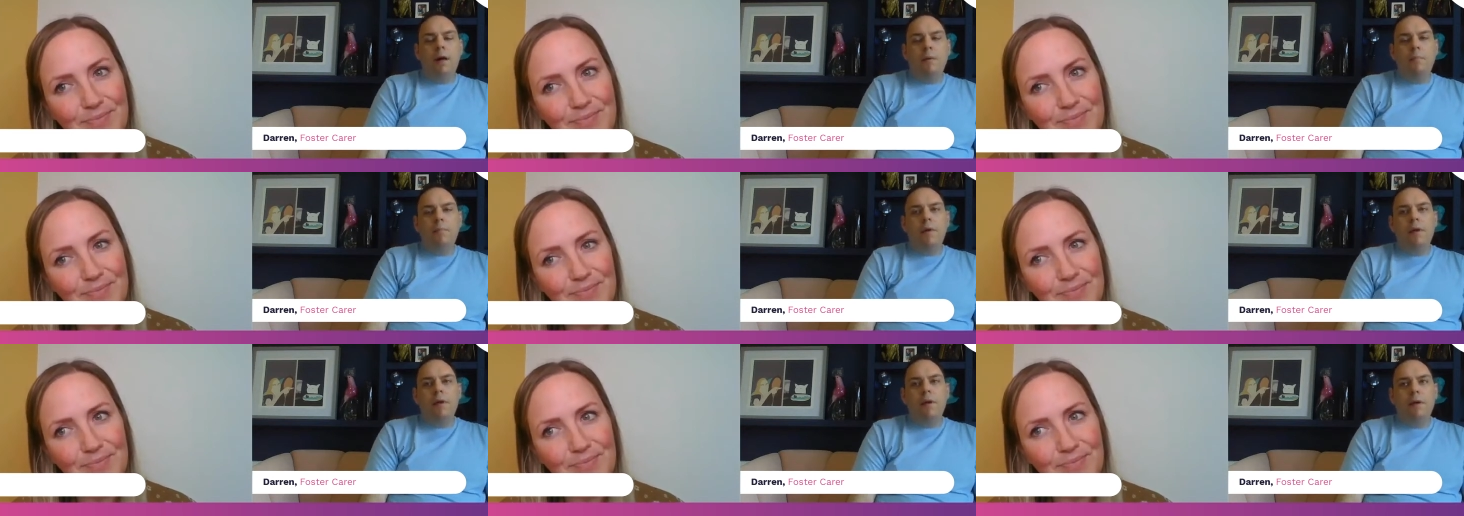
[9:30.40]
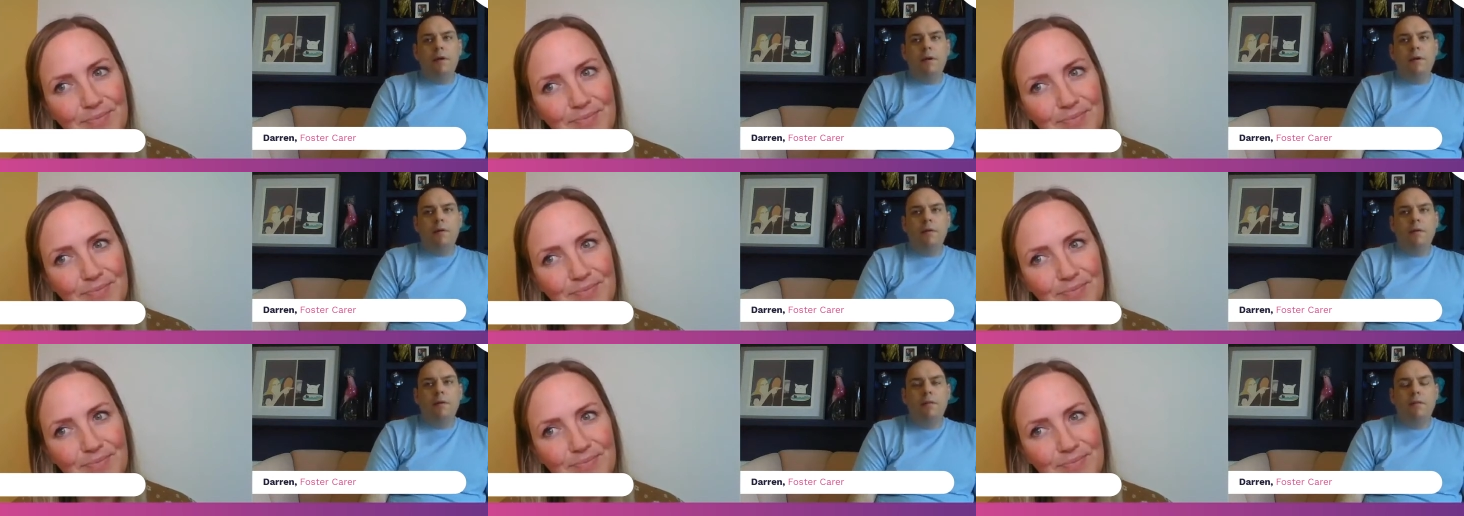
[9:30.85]
Speaker 1: Um,
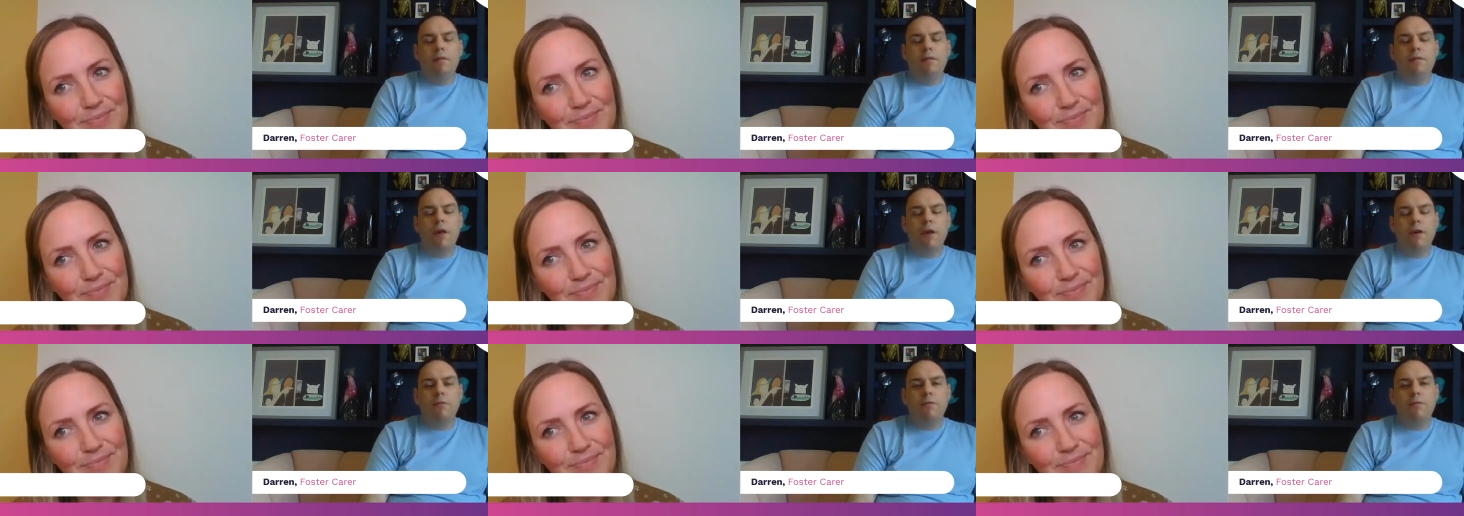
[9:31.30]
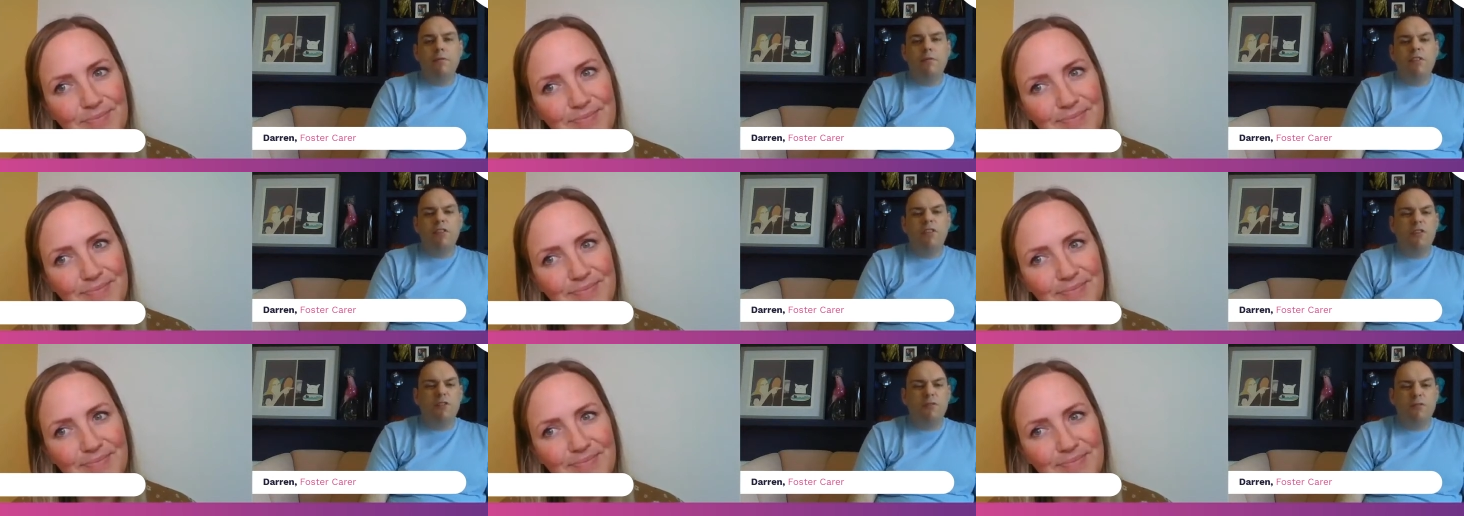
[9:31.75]
so,
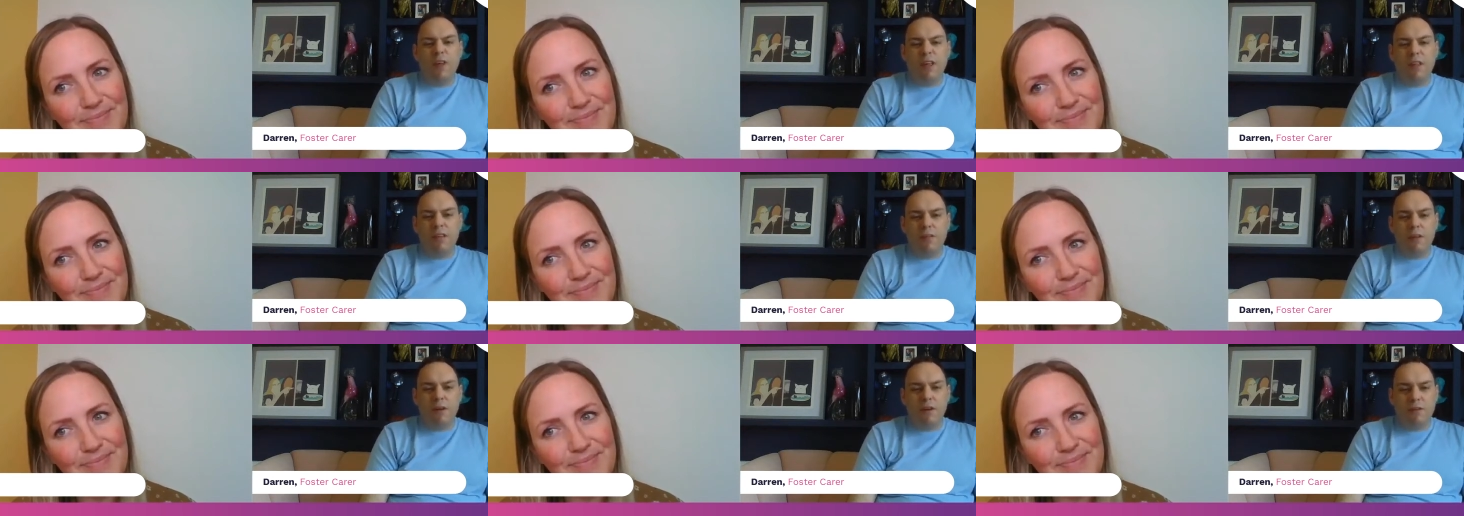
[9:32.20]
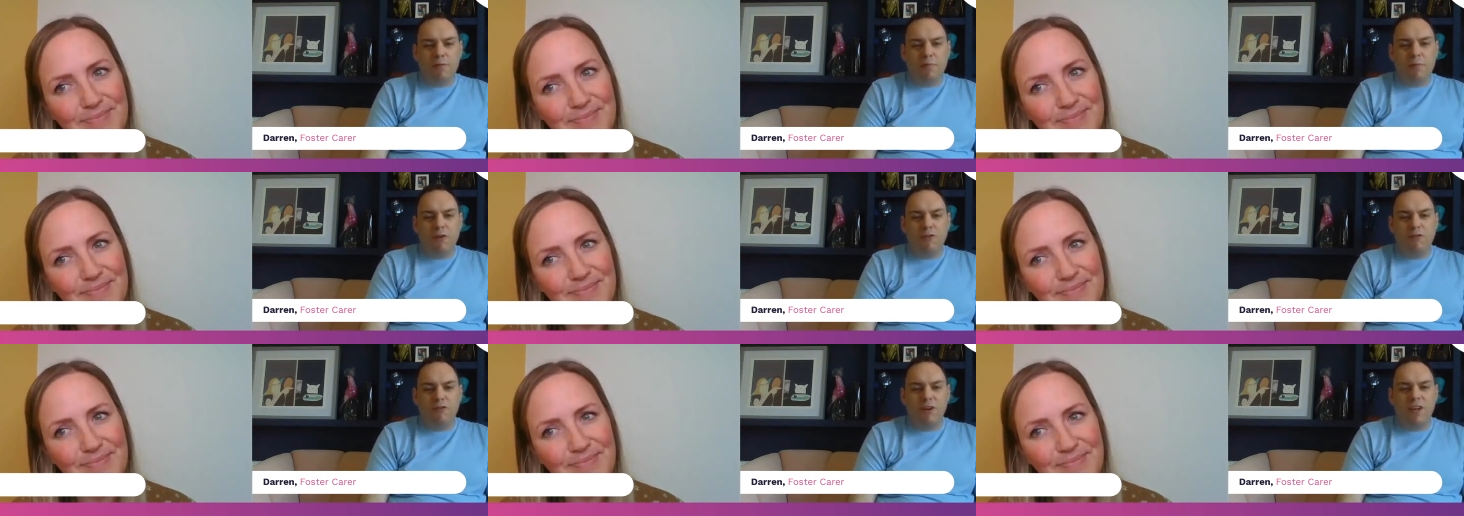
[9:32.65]
two things, I
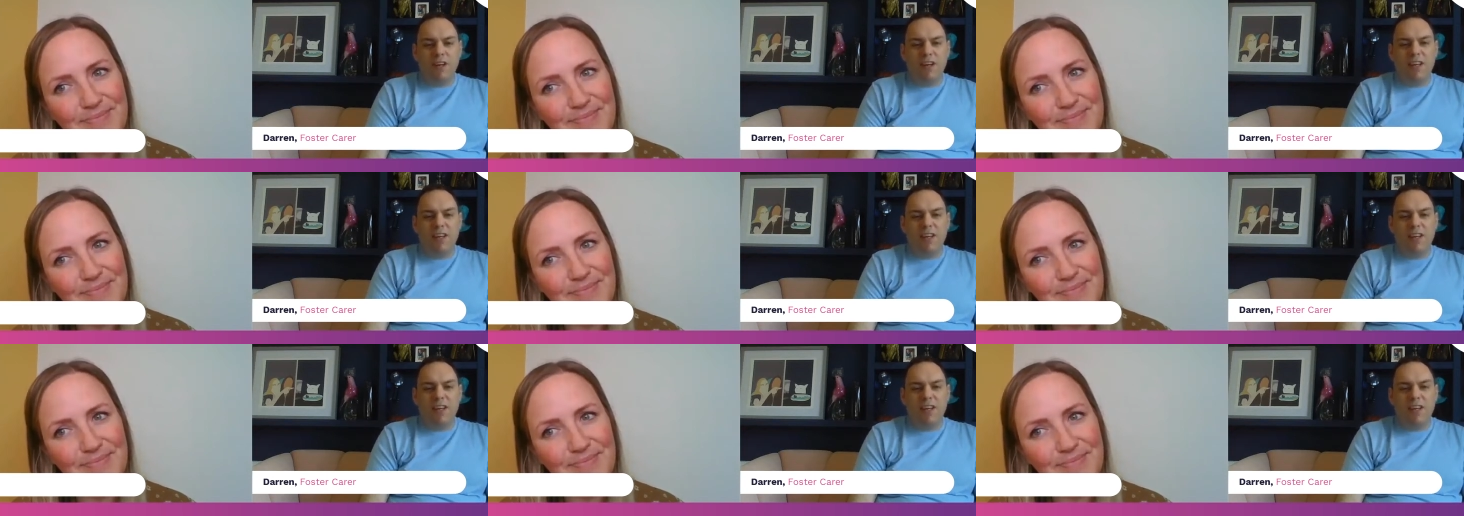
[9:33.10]
suppose,